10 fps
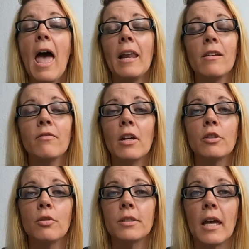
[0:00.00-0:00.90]
And I
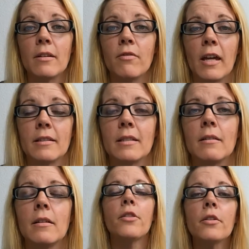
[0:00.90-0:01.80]
found no side effects.
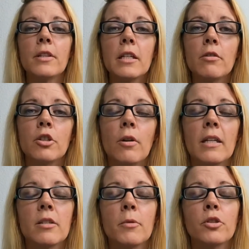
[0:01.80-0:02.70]
The third thing you can
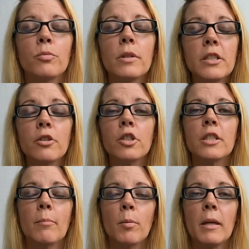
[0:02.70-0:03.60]
try is the most researched
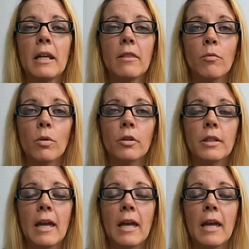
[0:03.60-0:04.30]
supplement in the world.